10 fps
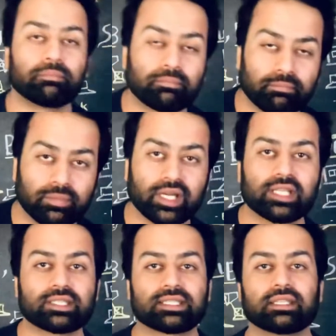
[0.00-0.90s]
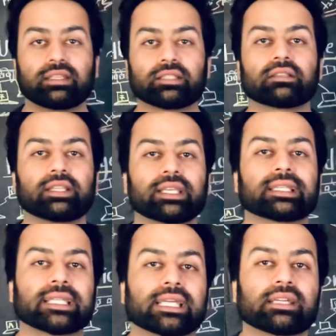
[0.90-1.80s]
Bridge is a data link
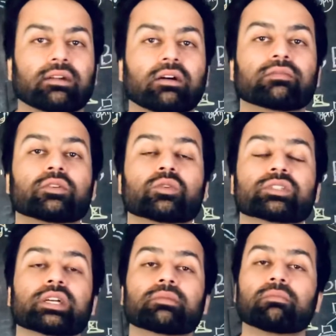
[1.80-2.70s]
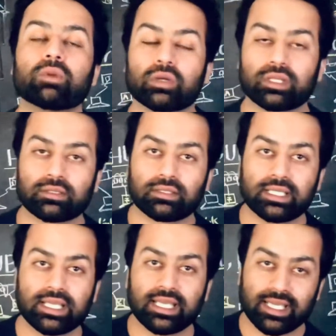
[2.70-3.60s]
layer of O S I model.
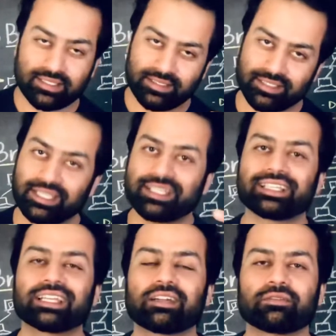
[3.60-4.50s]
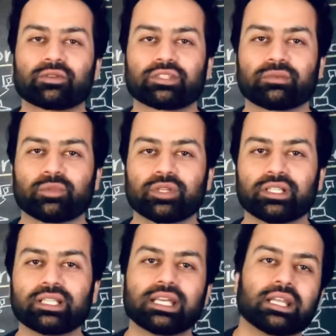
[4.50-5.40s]
as the second layer of O S I model.
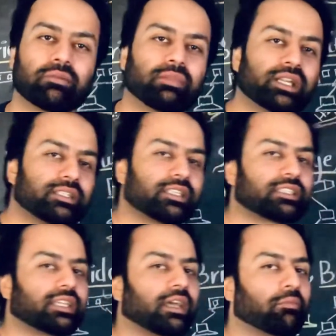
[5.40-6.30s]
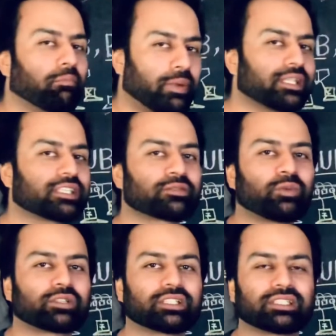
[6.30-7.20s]
Bridges, bit
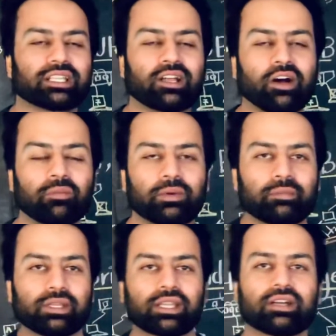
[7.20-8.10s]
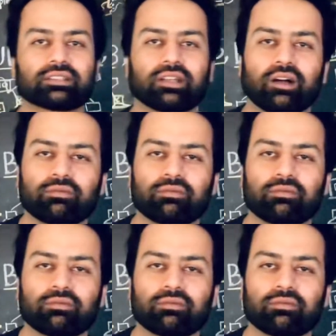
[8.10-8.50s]
smarter than Hub, because Hub was